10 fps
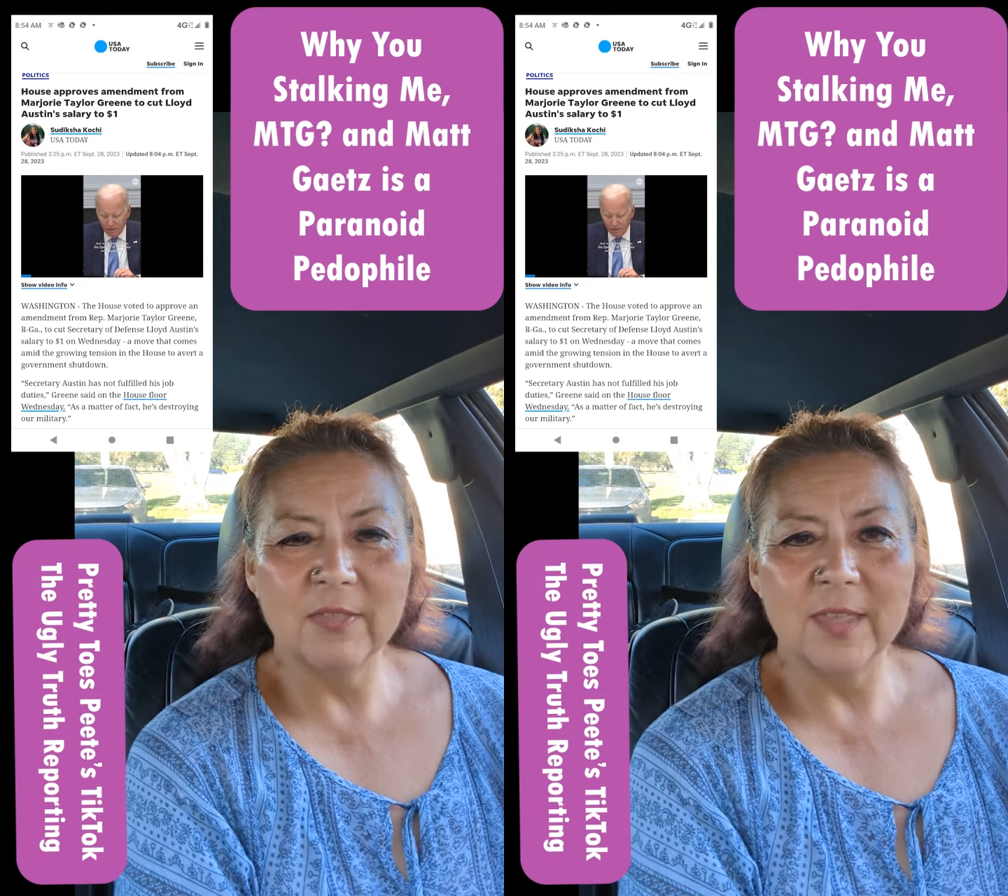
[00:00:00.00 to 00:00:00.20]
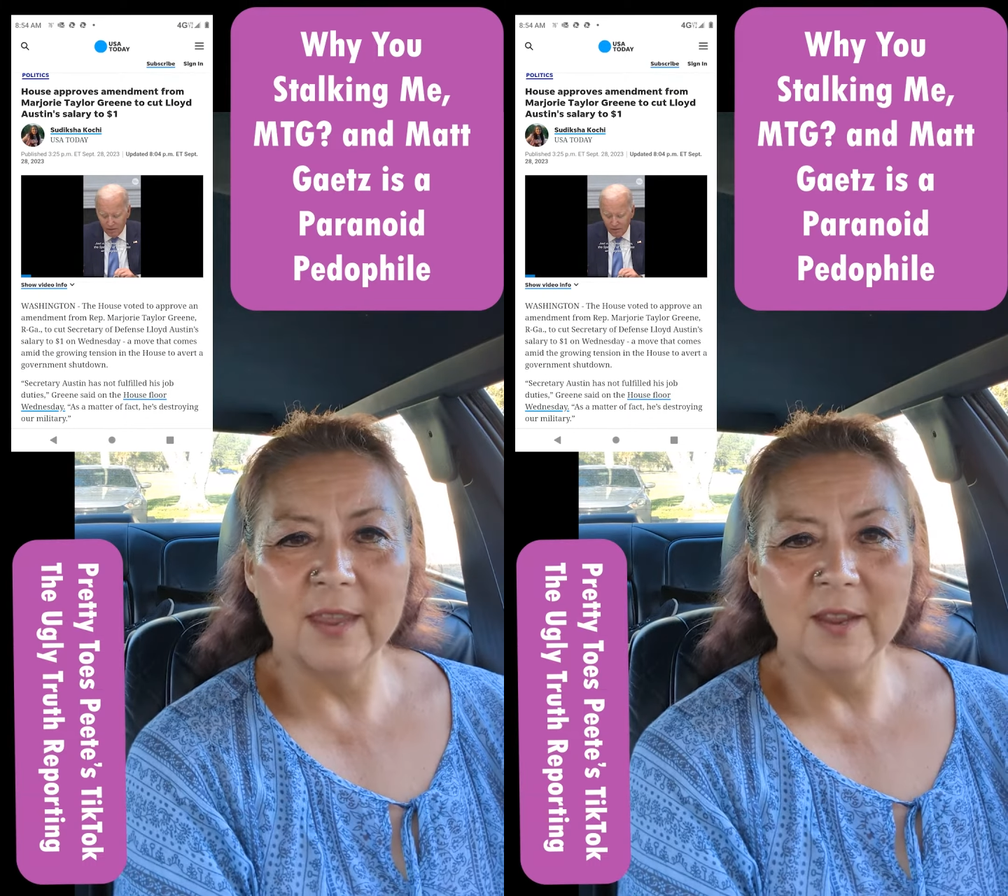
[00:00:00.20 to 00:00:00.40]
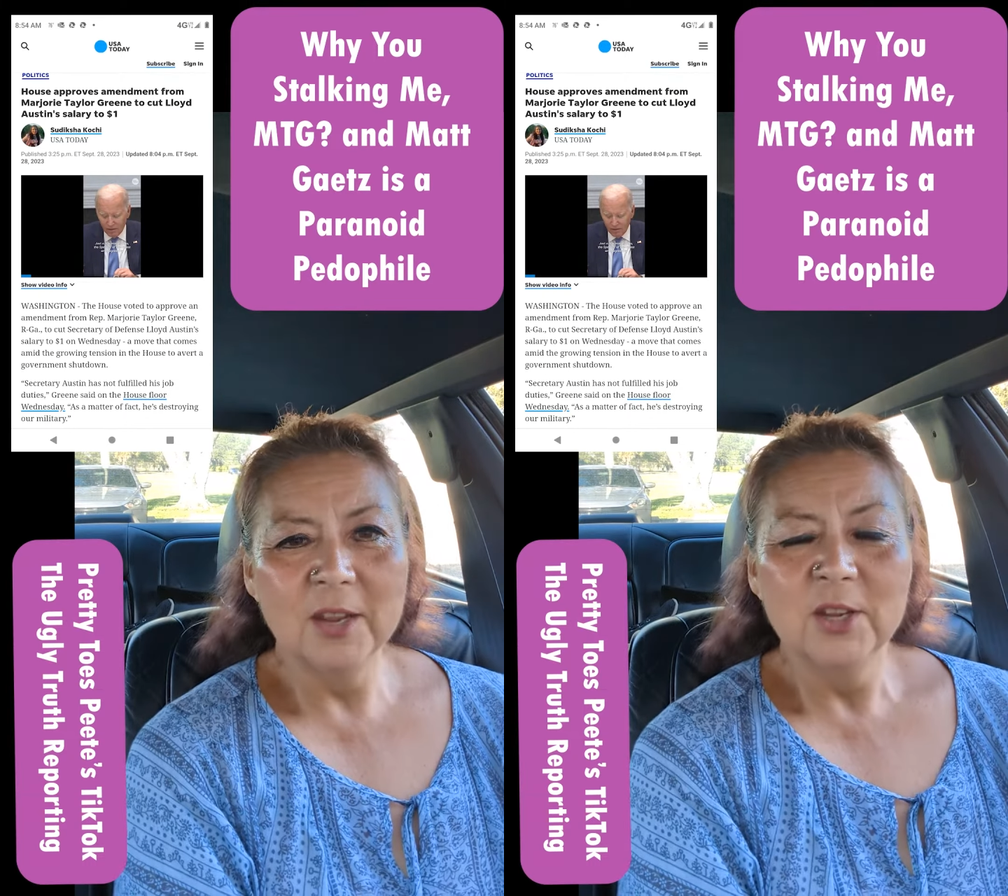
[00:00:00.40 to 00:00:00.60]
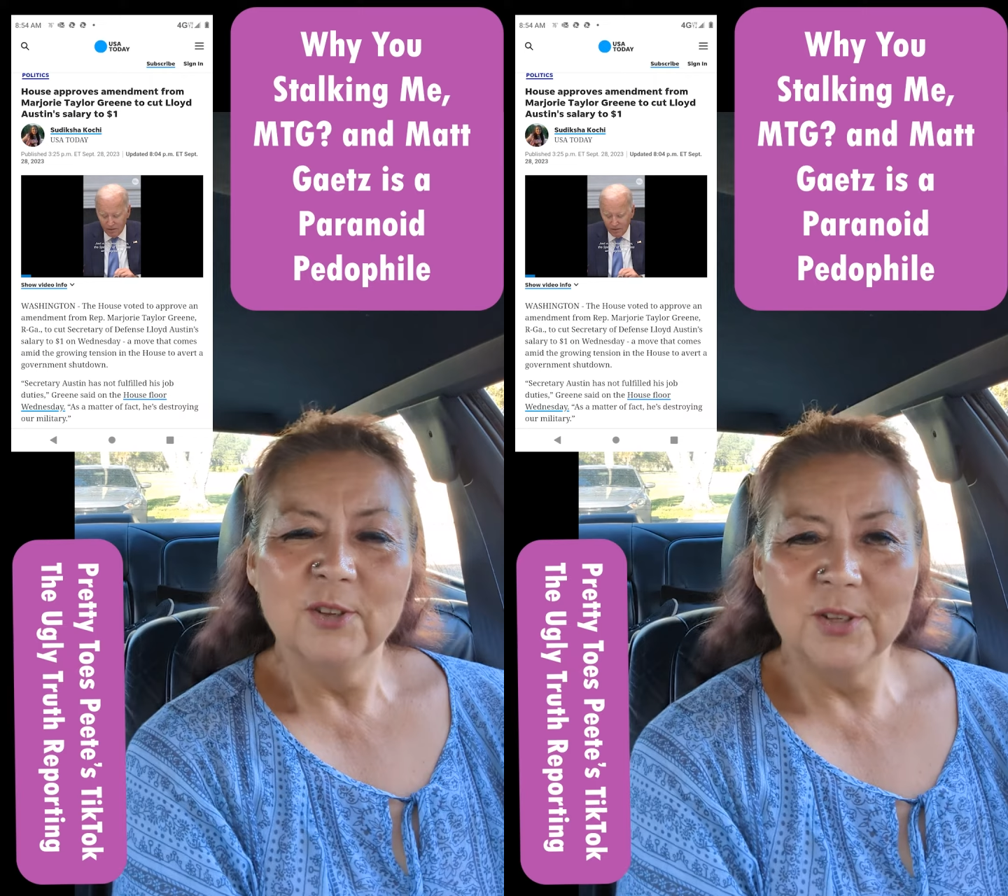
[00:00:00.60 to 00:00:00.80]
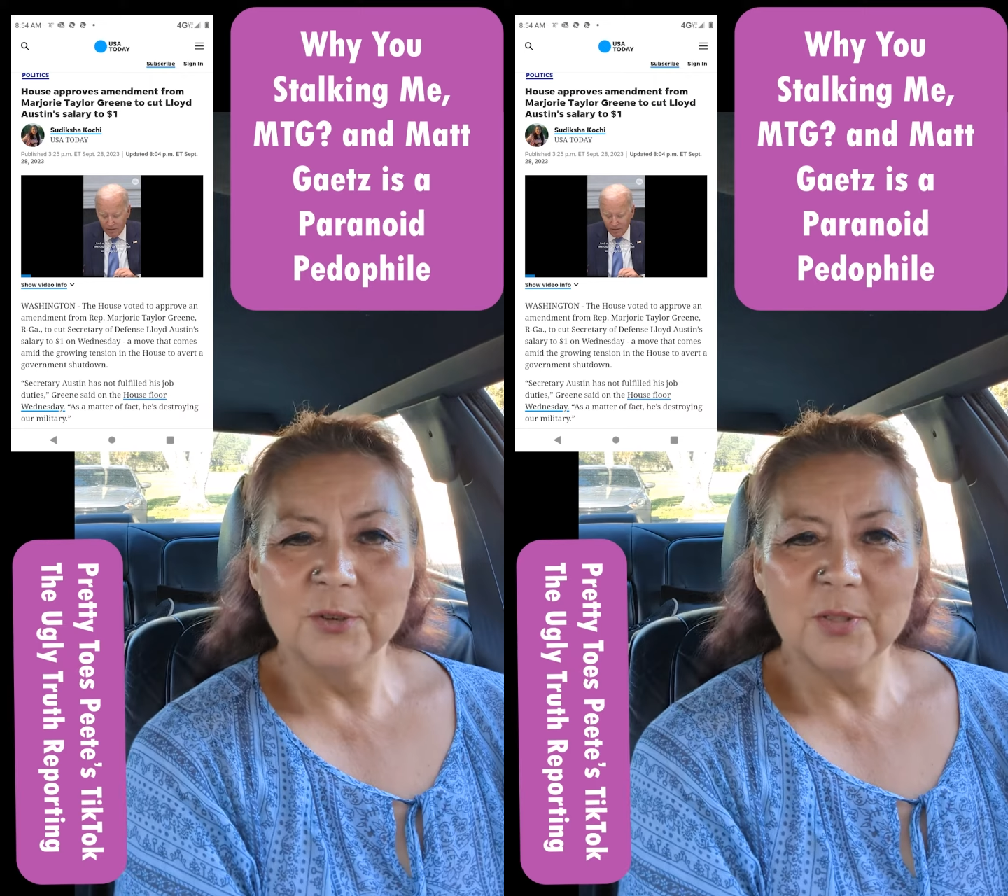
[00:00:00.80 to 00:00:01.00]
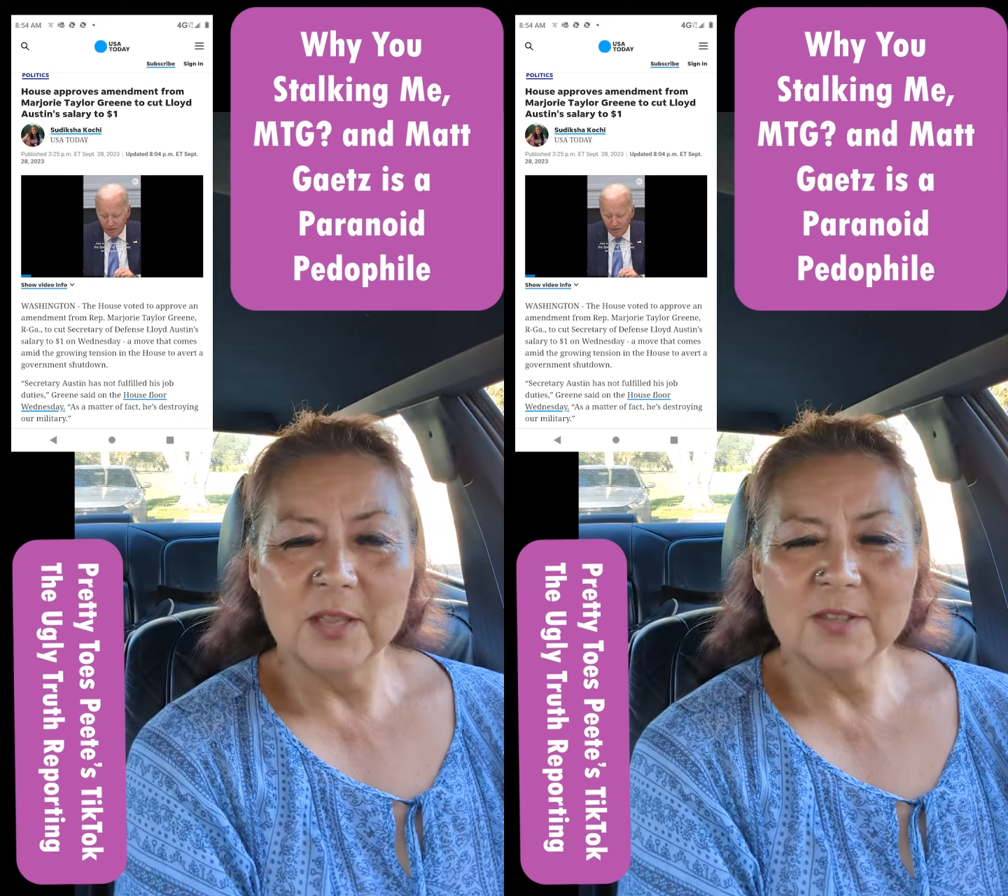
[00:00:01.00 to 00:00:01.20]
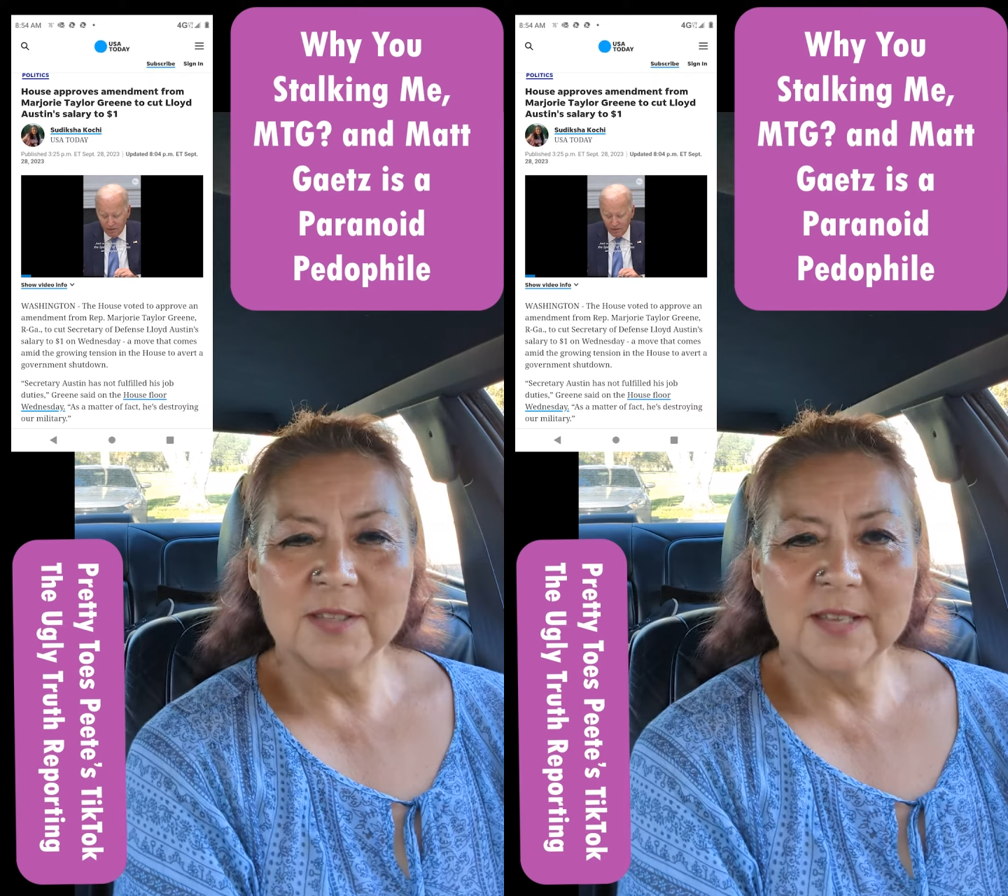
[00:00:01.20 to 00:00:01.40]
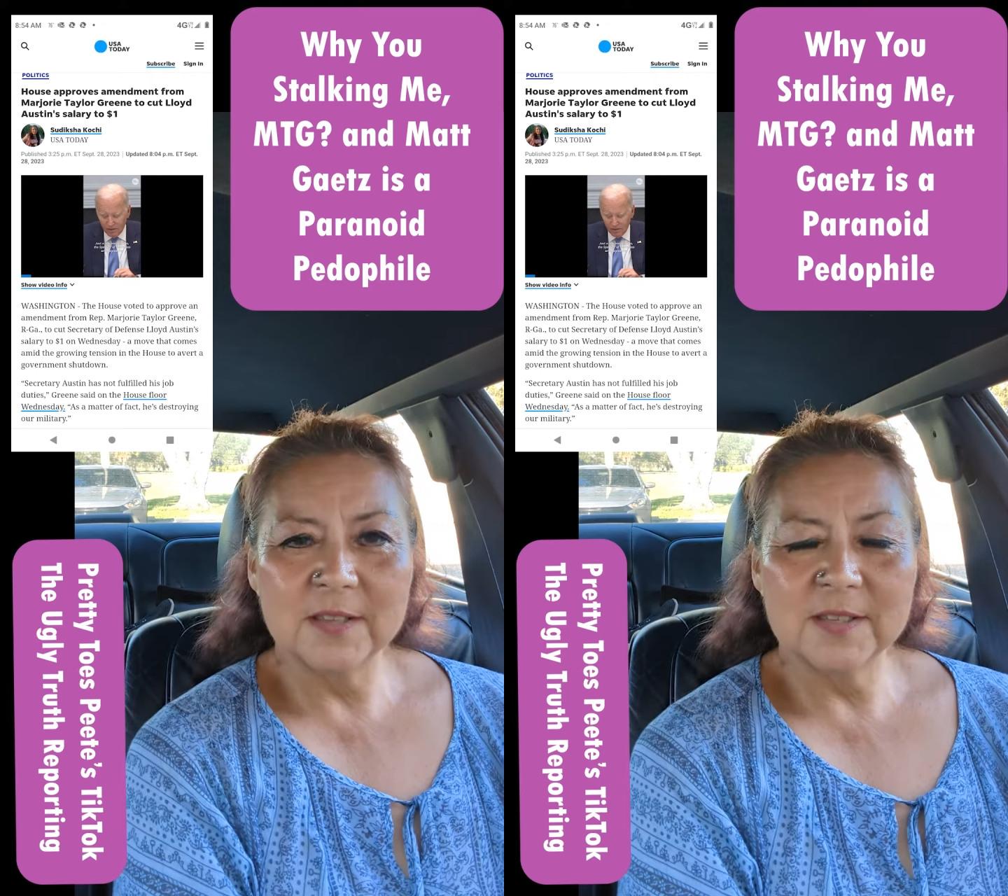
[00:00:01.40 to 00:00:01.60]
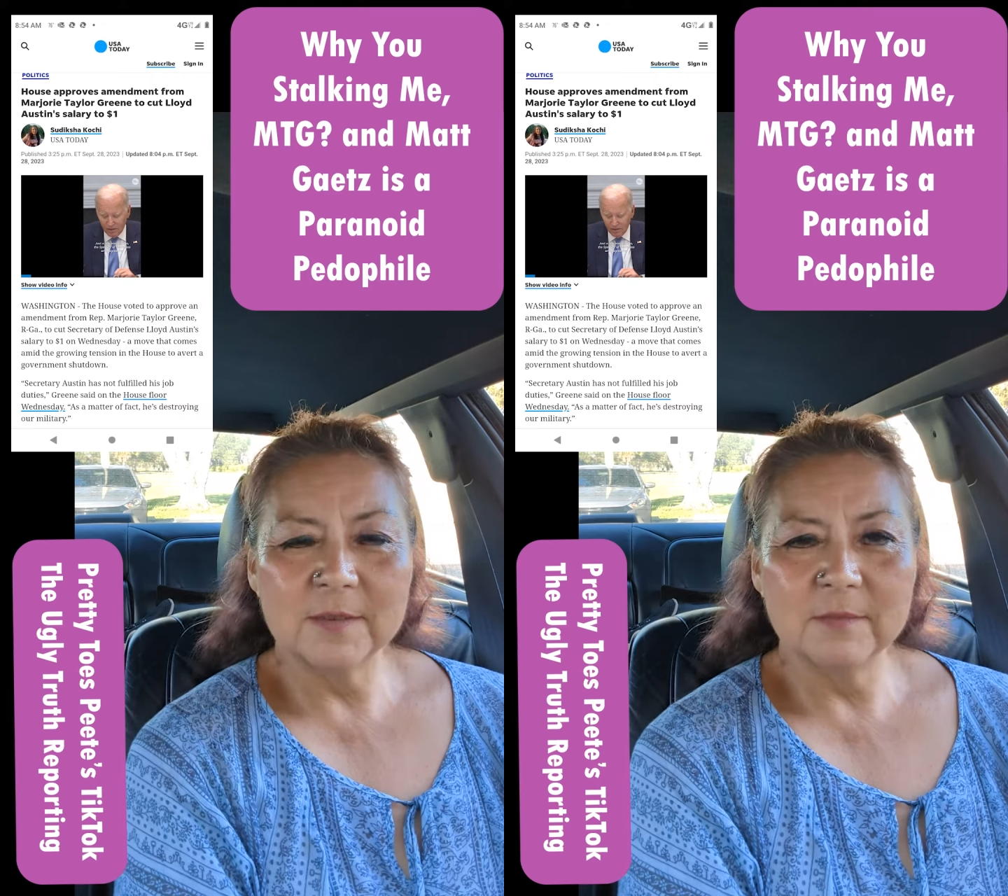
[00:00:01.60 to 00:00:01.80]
think, you know, they'll send,